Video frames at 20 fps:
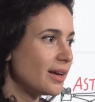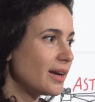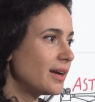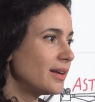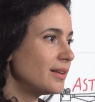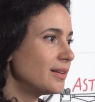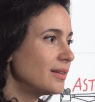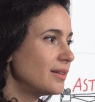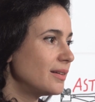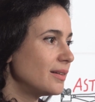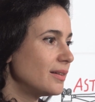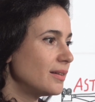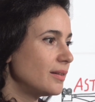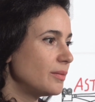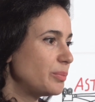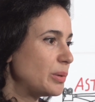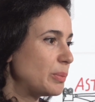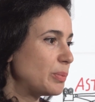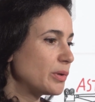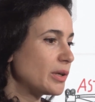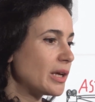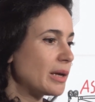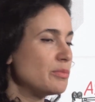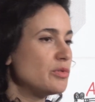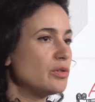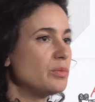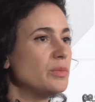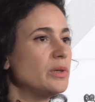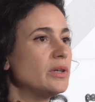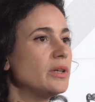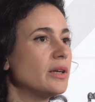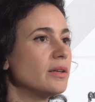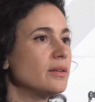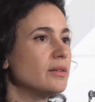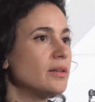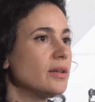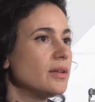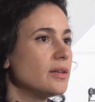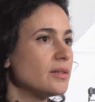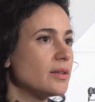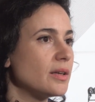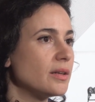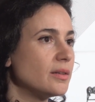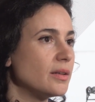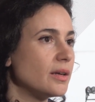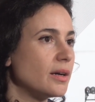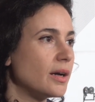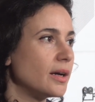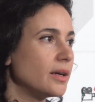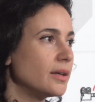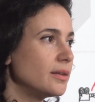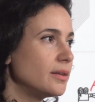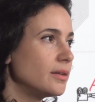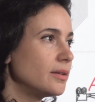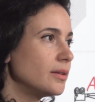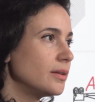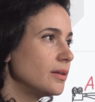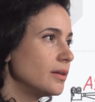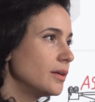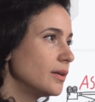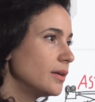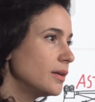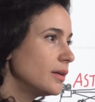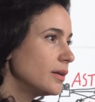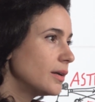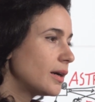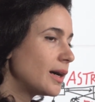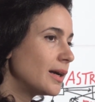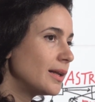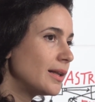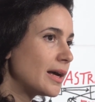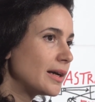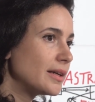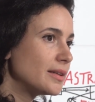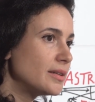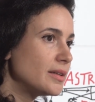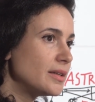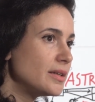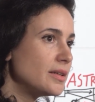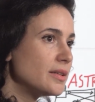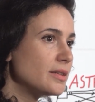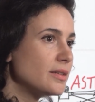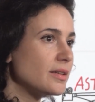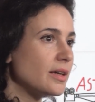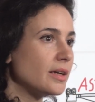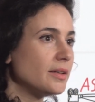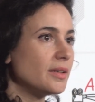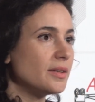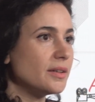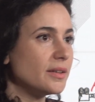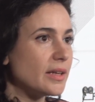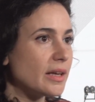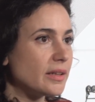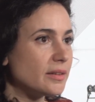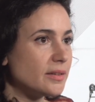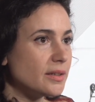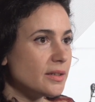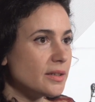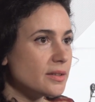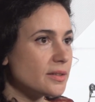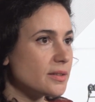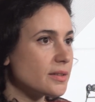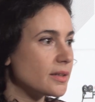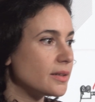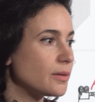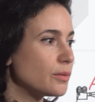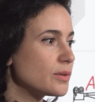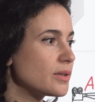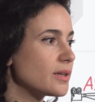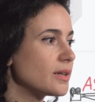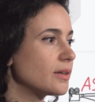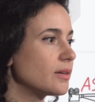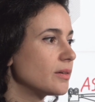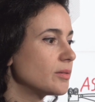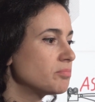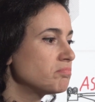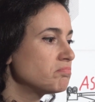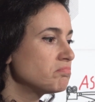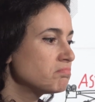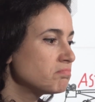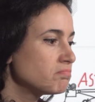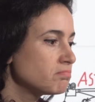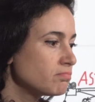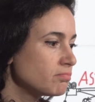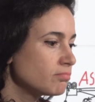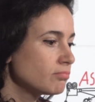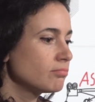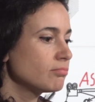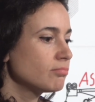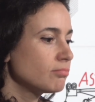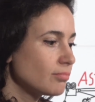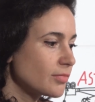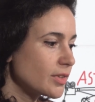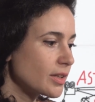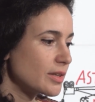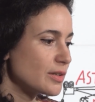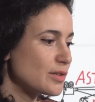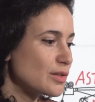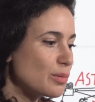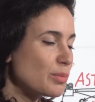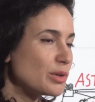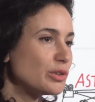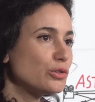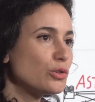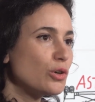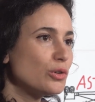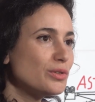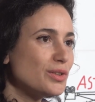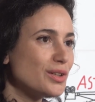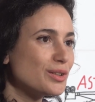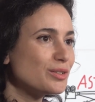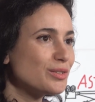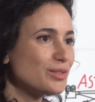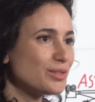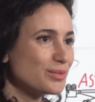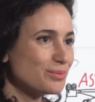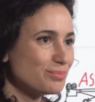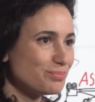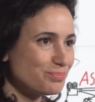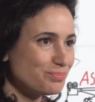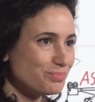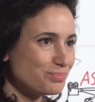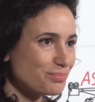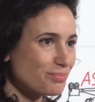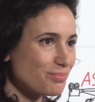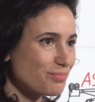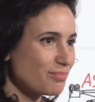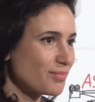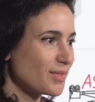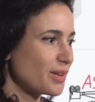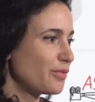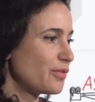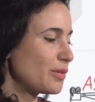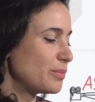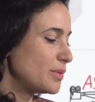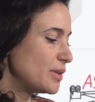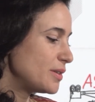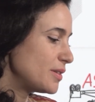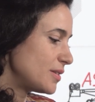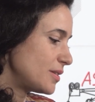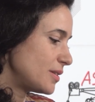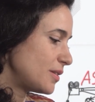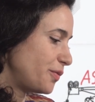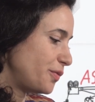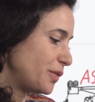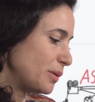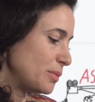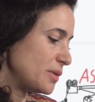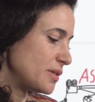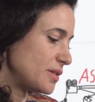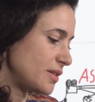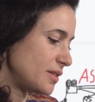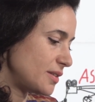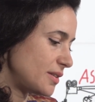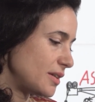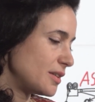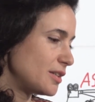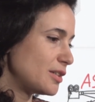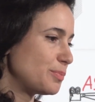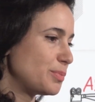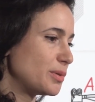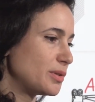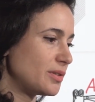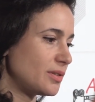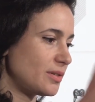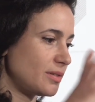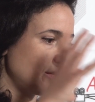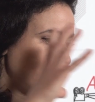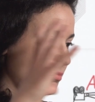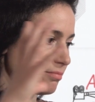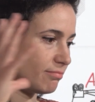and people came to me and they said, I like this, I didn't get this, and I was like, so much content from this, the film is this, but